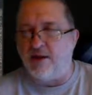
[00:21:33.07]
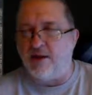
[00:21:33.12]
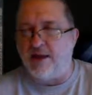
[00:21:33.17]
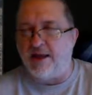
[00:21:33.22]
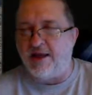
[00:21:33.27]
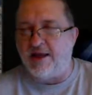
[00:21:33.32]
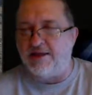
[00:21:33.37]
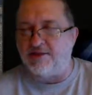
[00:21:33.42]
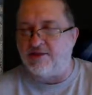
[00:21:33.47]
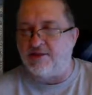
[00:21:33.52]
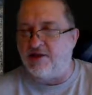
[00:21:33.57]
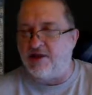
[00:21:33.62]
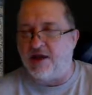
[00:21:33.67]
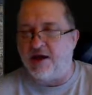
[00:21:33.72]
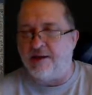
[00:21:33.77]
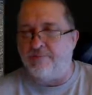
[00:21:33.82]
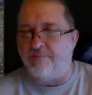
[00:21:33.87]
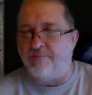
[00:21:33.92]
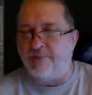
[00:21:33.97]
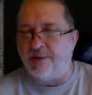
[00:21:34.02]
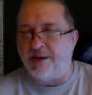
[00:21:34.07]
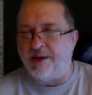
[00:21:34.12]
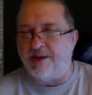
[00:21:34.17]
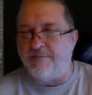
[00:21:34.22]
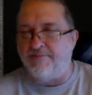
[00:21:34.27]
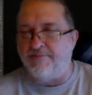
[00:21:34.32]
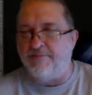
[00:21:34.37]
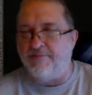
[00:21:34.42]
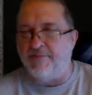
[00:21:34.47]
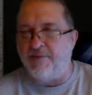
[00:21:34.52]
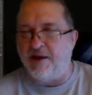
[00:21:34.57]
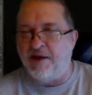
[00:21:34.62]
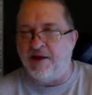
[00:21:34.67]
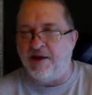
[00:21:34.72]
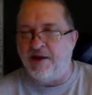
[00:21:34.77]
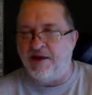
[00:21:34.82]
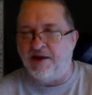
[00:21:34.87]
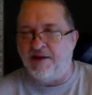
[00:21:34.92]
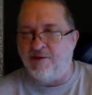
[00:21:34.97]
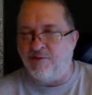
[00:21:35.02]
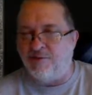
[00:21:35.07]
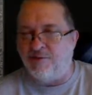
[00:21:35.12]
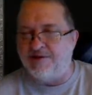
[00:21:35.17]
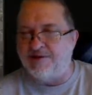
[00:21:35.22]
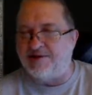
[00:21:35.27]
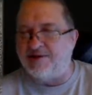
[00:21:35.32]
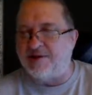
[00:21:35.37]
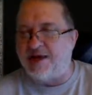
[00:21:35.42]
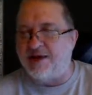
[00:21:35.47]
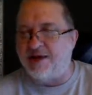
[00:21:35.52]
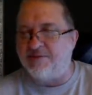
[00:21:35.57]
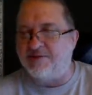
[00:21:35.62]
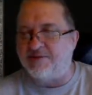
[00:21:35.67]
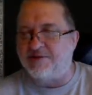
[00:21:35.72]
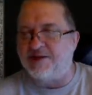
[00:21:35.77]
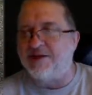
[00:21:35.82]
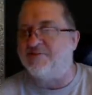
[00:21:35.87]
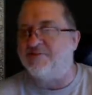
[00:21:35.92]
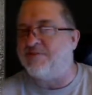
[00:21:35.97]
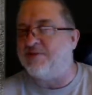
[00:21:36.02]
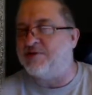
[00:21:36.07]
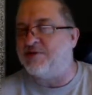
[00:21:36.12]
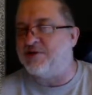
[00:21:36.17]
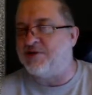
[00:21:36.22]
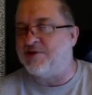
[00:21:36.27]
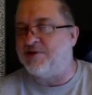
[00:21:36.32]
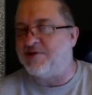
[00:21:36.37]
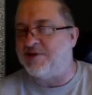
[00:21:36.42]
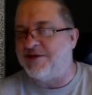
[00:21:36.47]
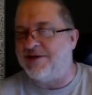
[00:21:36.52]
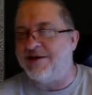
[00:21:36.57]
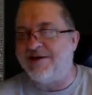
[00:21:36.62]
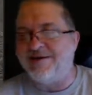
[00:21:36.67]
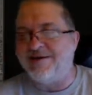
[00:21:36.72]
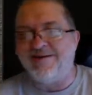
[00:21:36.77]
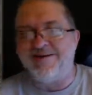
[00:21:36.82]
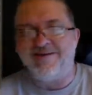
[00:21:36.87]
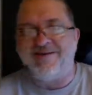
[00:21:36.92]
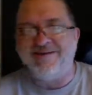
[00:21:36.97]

It has not been one stable temperature yet.